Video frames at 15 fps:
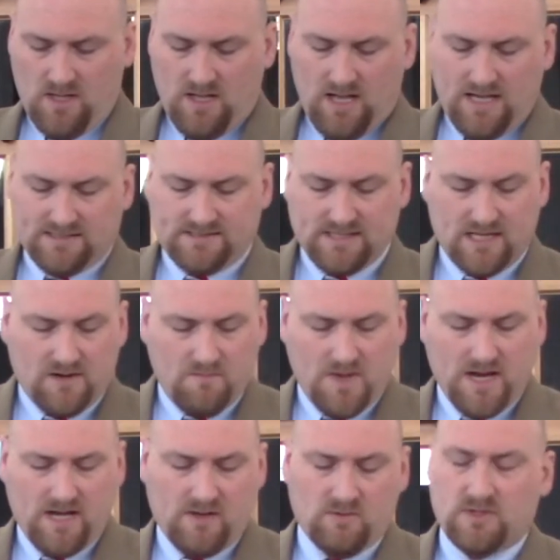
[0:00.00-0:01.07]
I set a
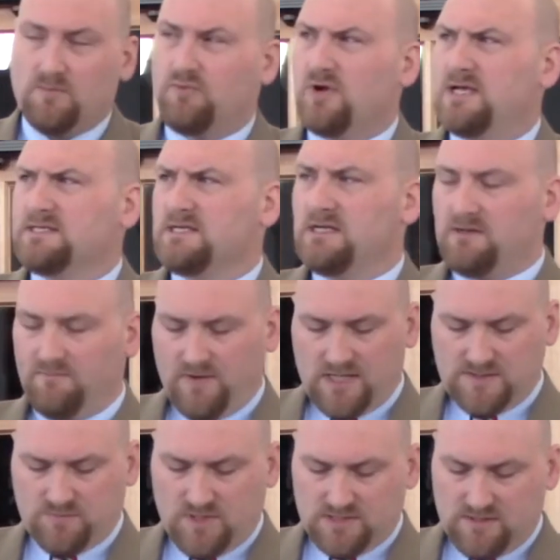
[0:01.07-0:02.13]
meeting with the president and
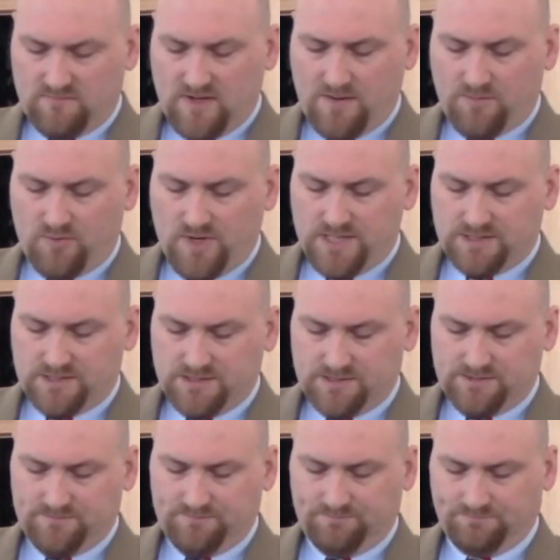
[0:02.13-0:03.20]
vice president of
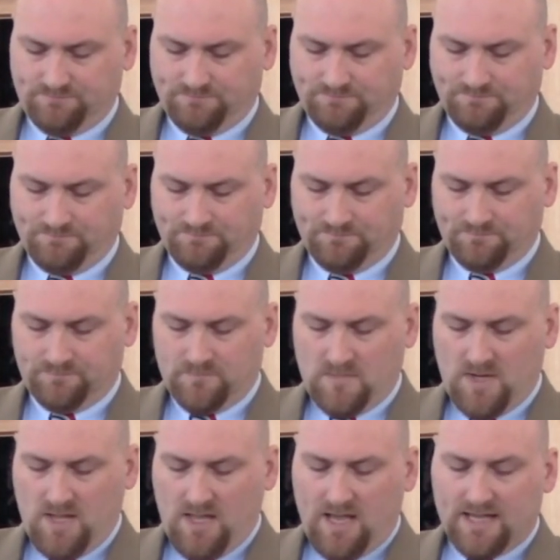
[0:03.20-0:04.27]
operations.
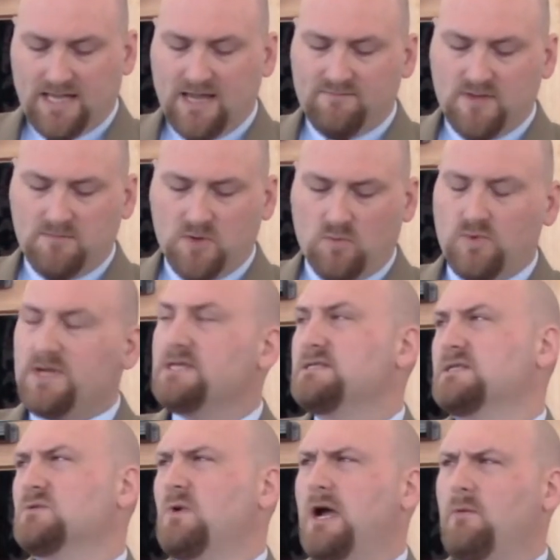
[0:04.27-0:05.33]
I gave them the
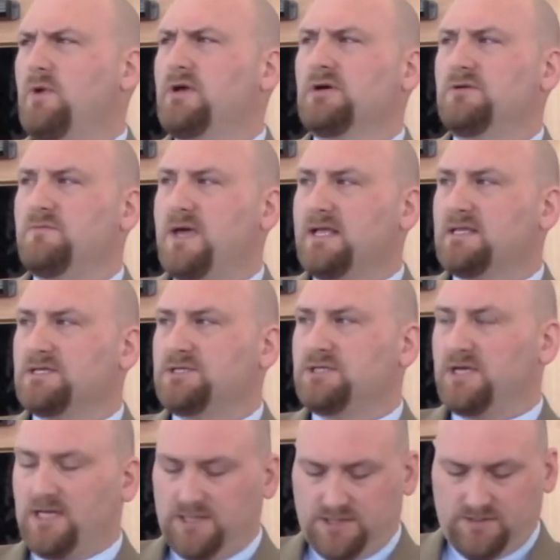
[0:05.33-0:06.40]
reasons why we couldn't make this
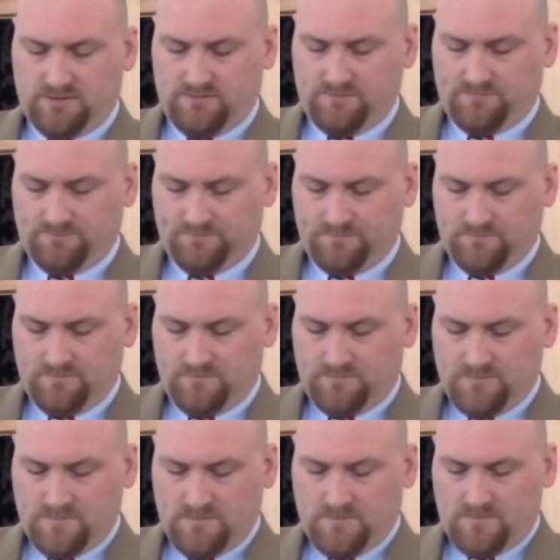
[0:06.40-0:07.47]
change.
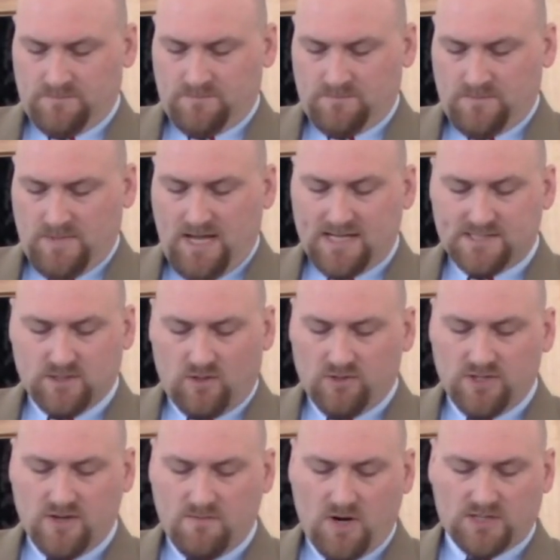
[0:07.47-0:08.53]
I
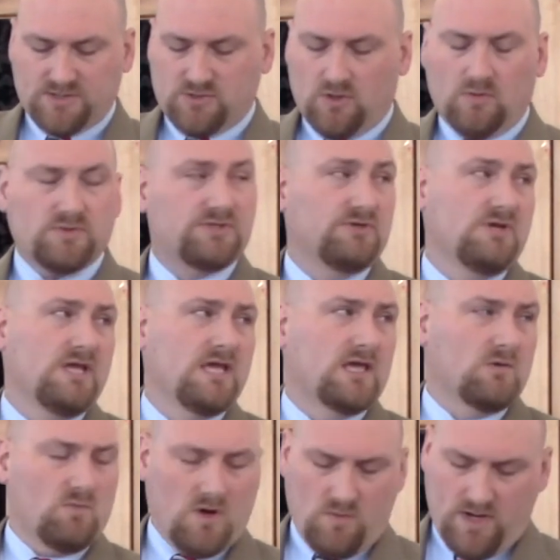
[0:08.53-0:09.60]
told them our school was unique
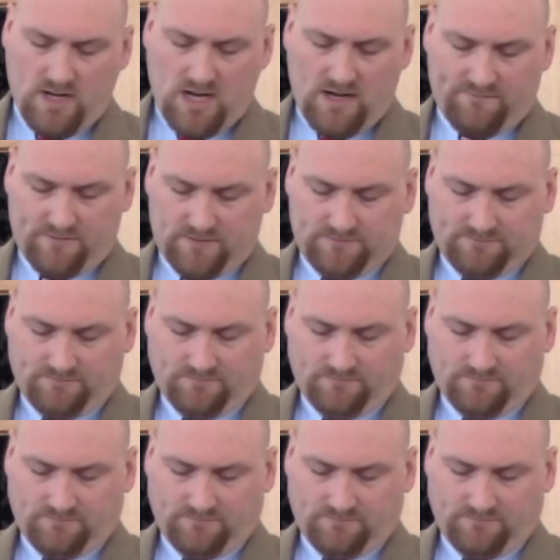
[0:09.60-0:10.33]
in what we offered.